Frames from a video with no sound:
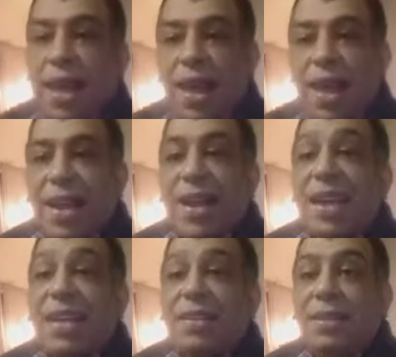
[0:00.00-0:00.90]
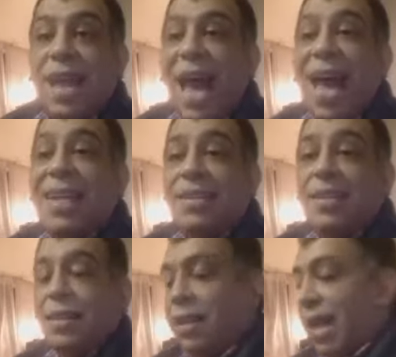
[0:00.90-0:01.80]
And add
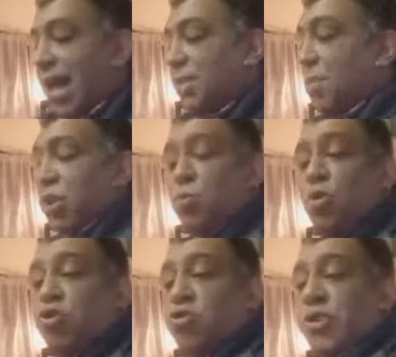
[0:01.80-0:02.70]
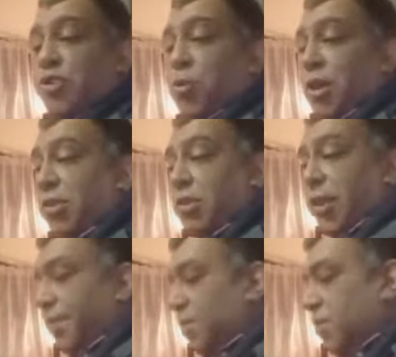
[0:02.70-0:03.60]
as much water as you want to it.
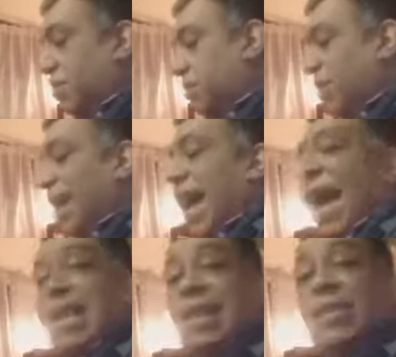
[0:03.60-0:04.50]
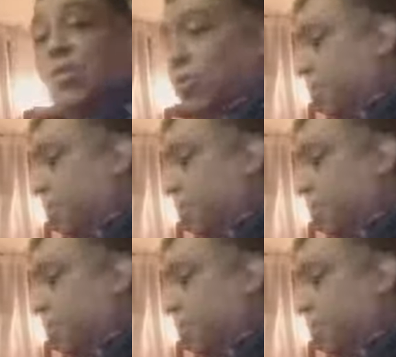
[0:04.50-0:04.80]
So I'm just going to add a little.